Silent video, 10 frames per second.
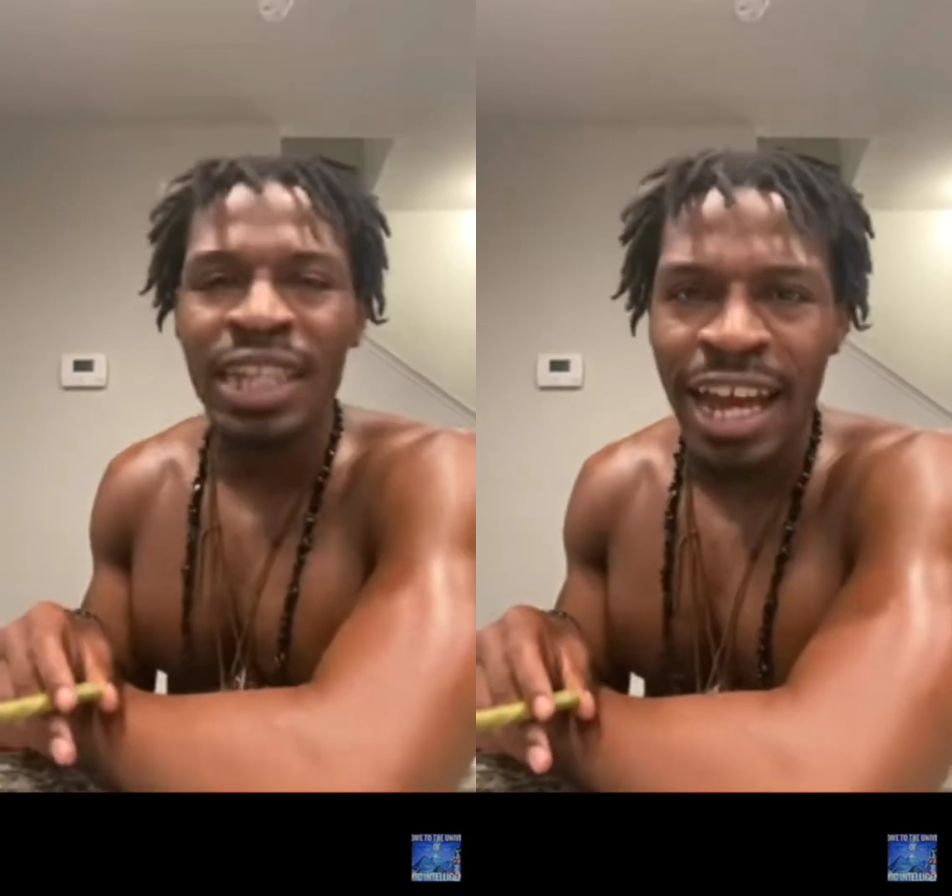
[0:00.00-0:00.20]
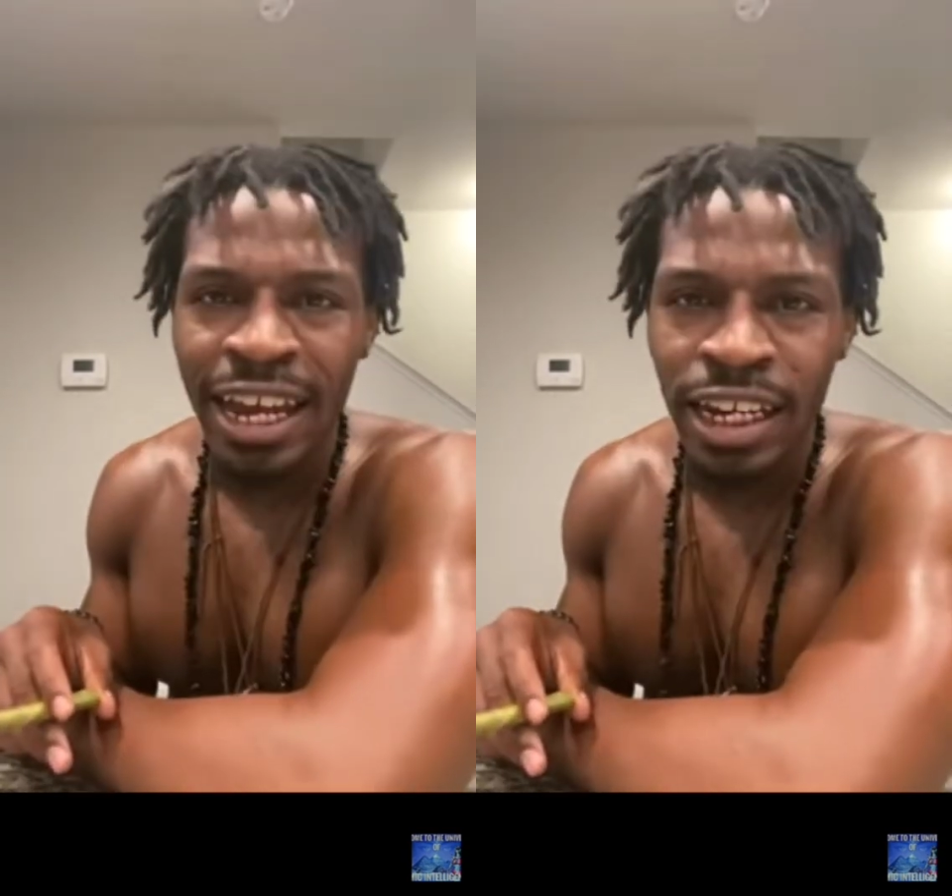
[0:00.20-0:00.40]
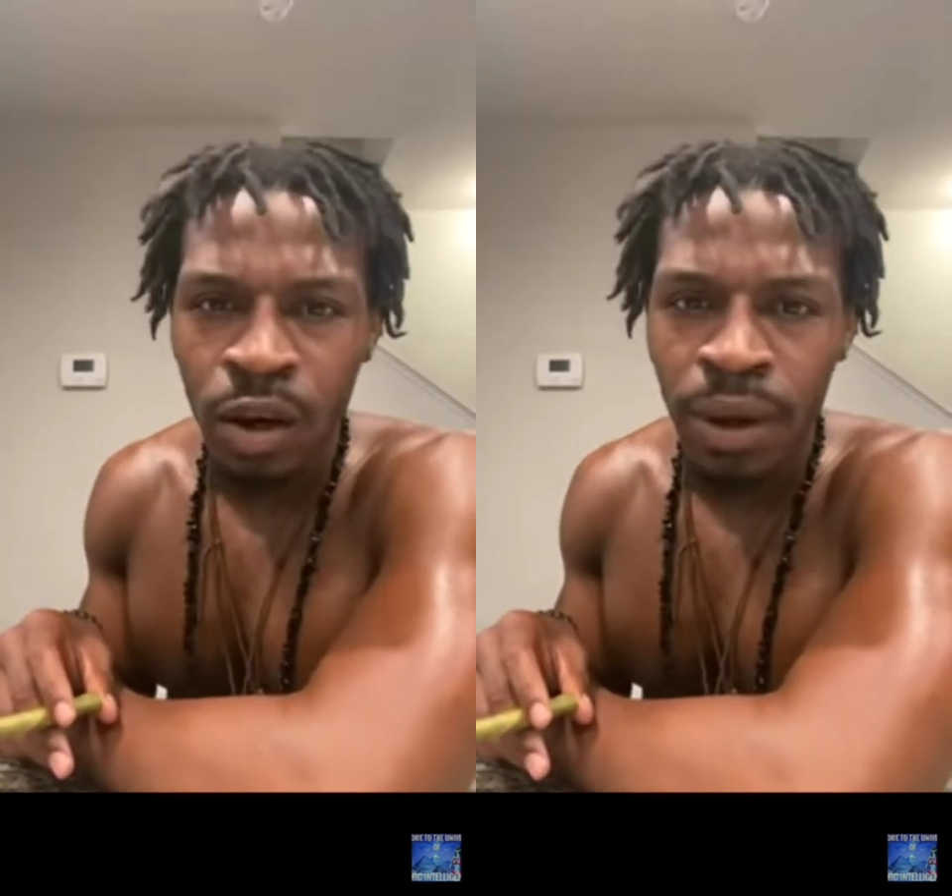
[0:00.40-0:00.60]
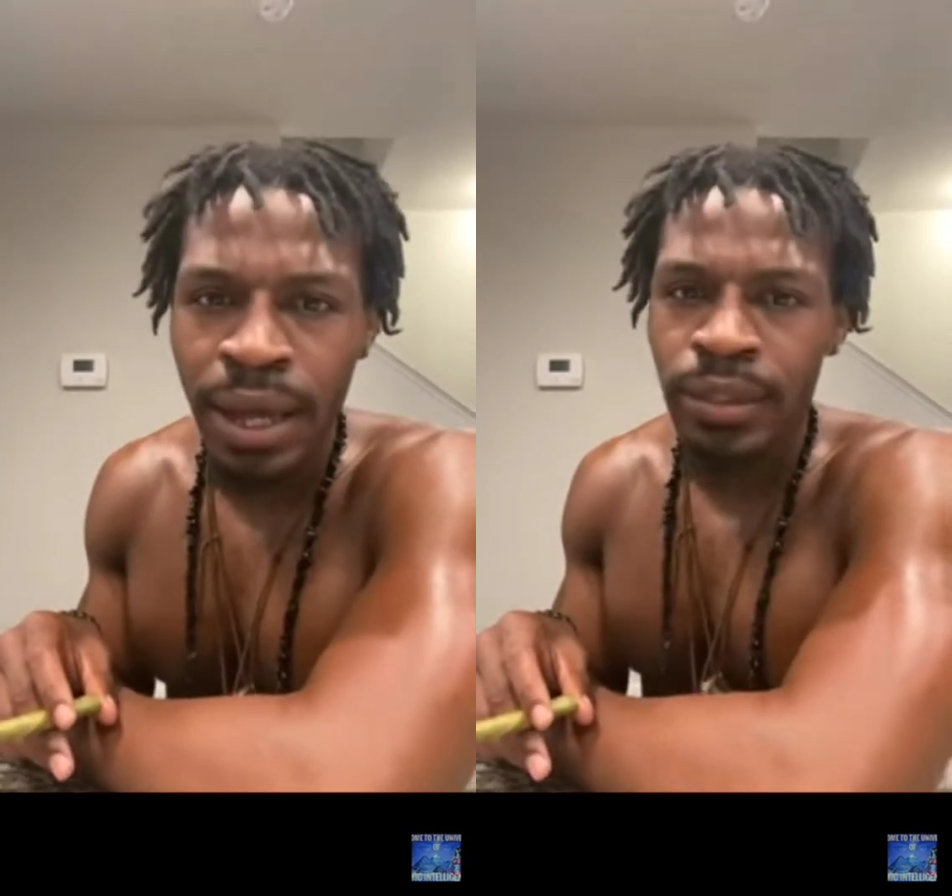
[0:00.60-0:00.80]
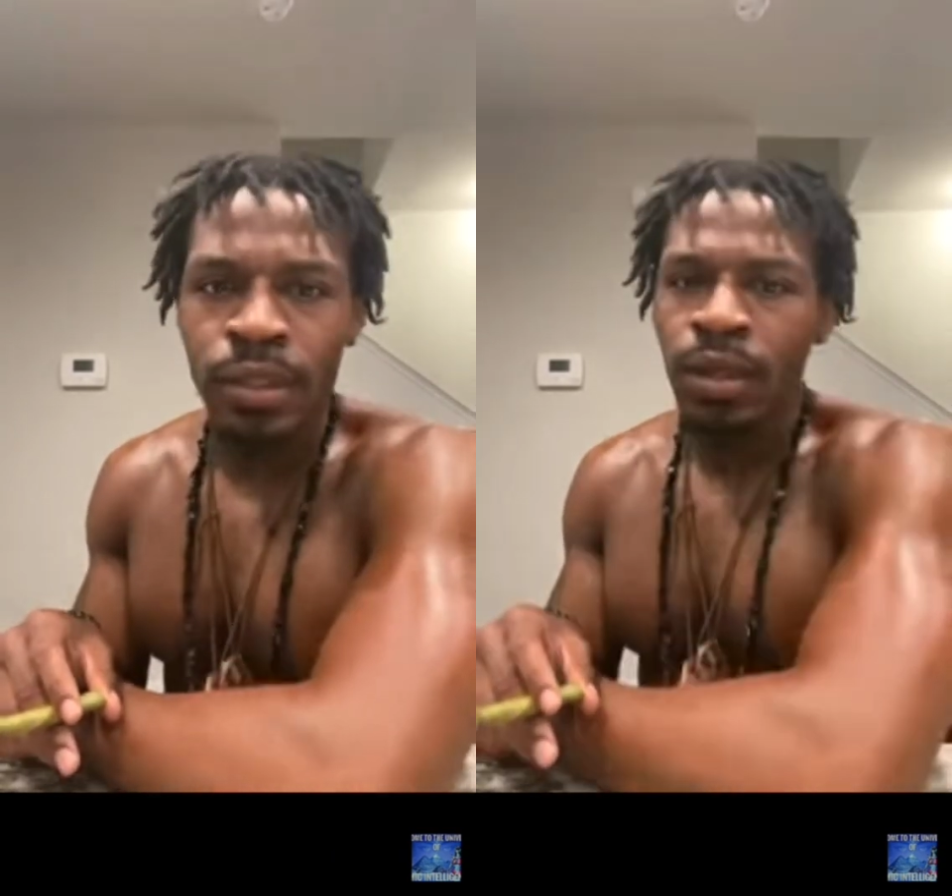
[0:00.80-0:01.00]
lying to your
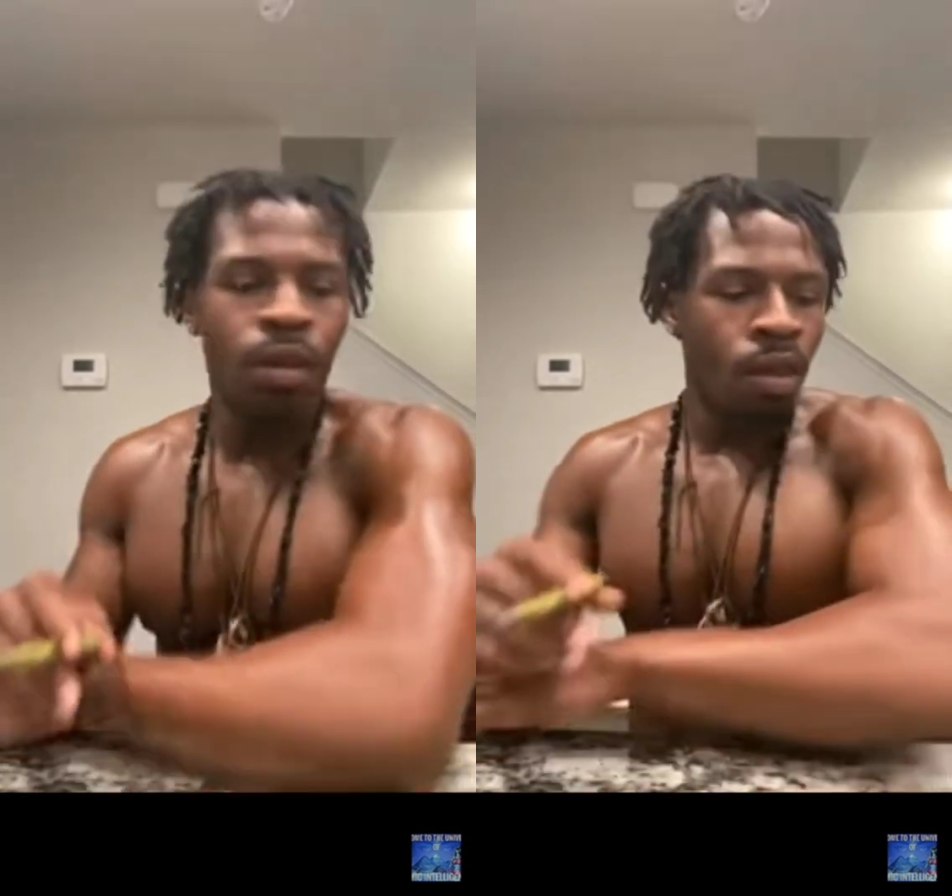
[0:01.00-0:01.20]
ass,